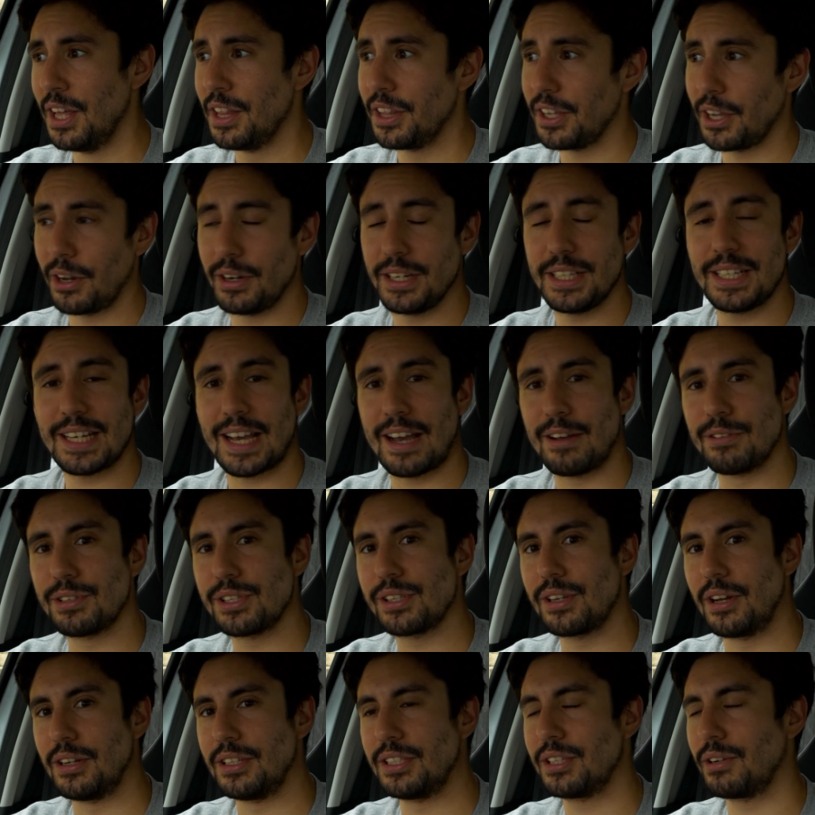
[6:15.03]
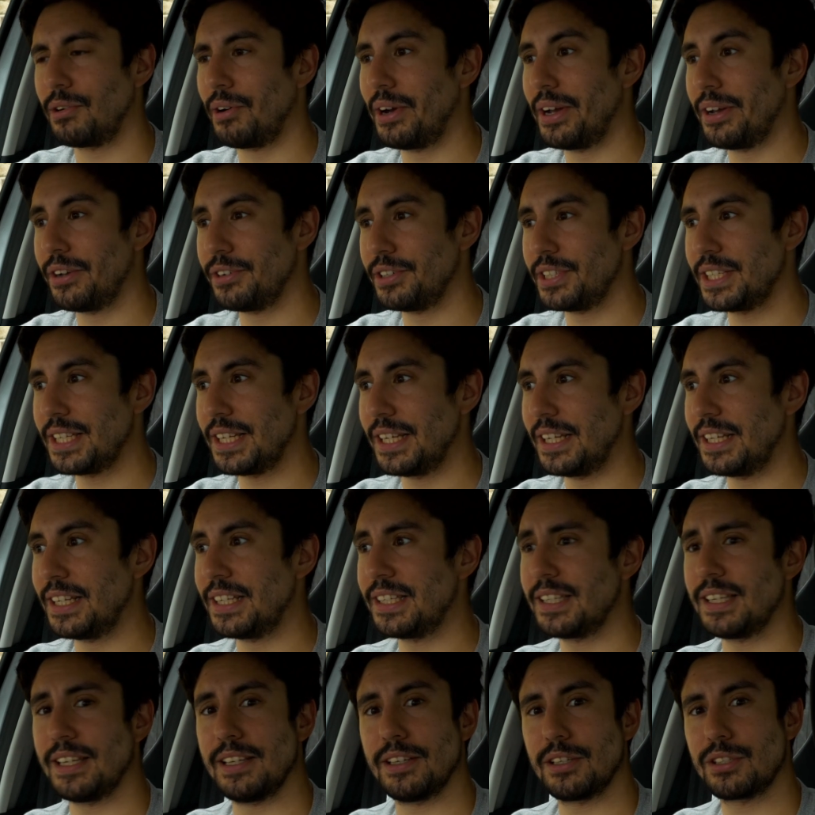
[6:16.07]
The only downside to Ionity
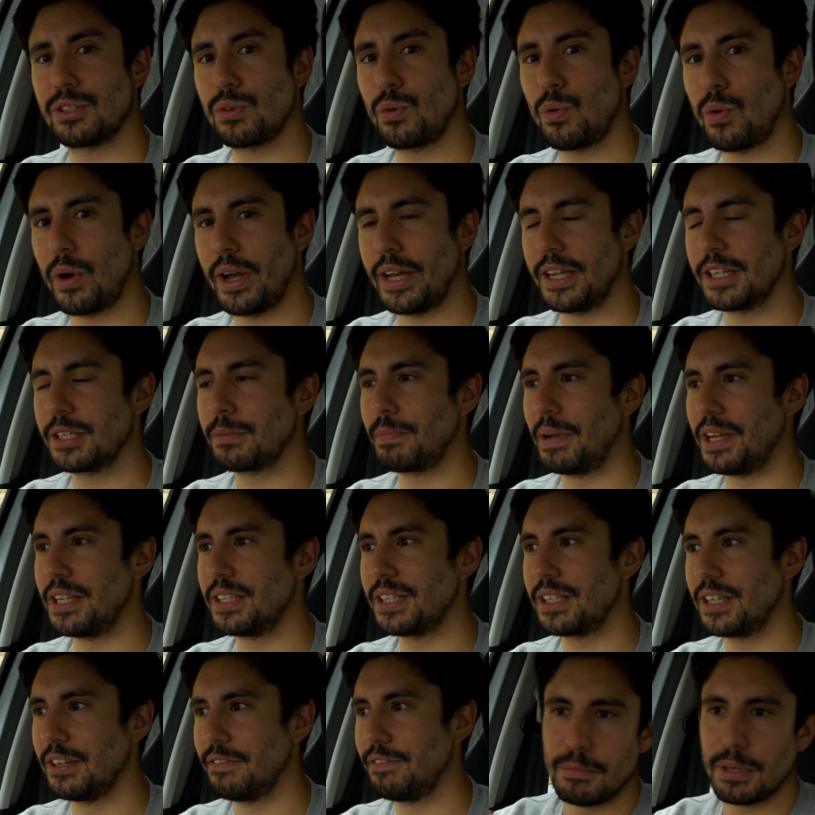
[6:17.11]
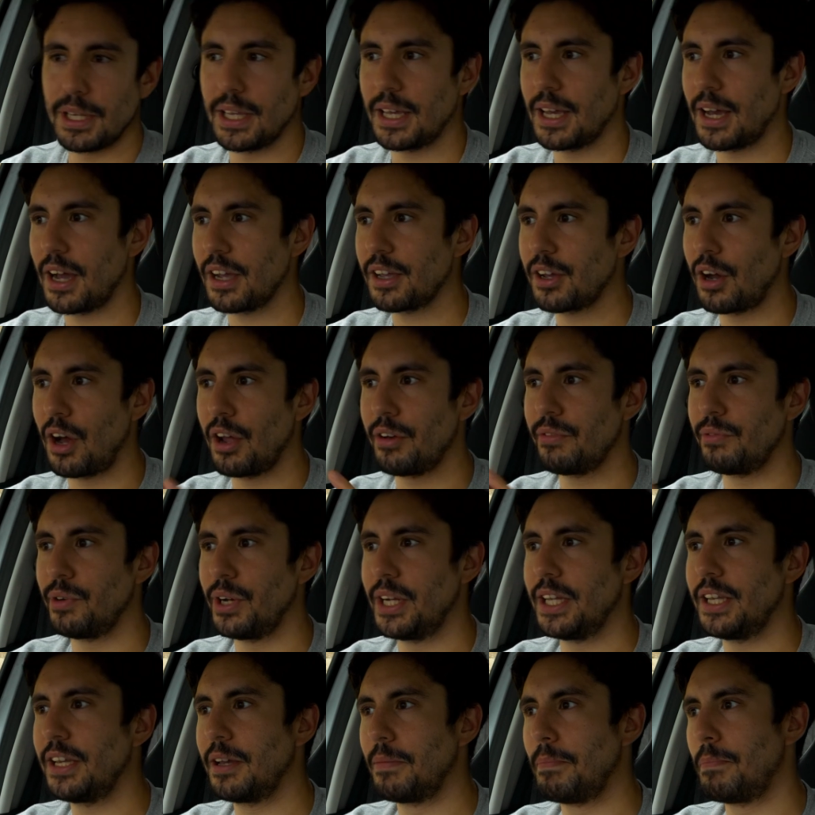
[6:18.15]
is it's quite expensive. But yeah, I can't
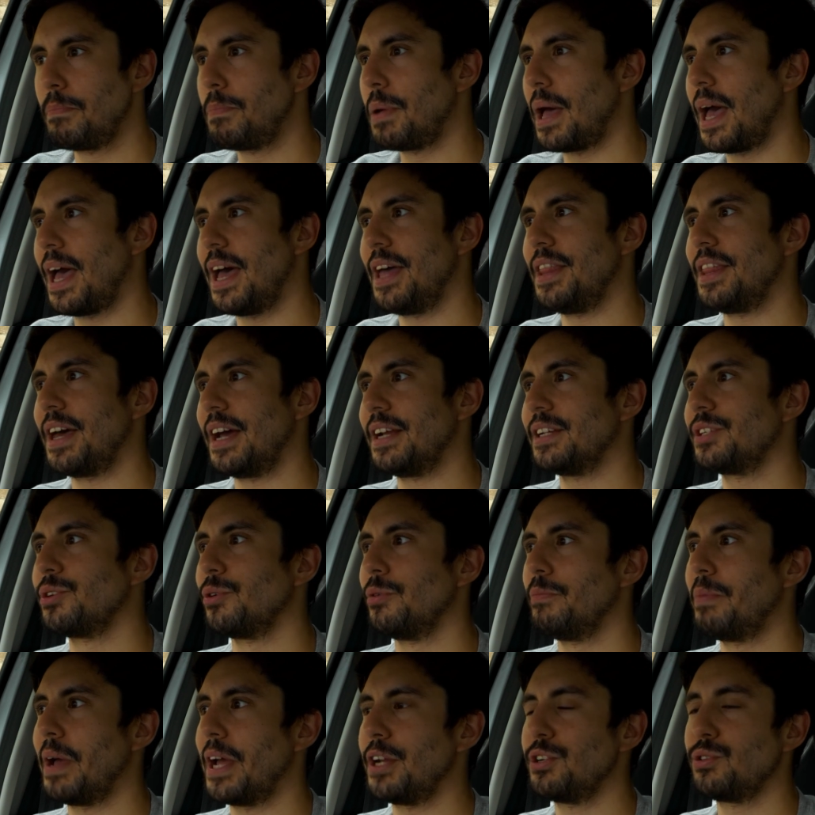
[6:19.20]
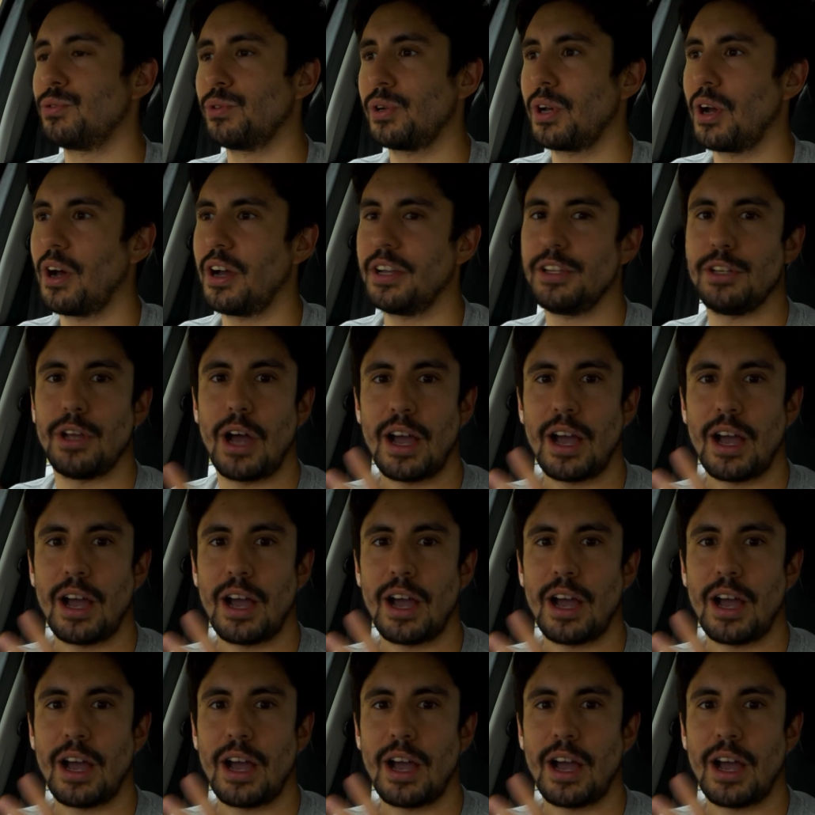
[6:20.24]
really compare that to a petrol car.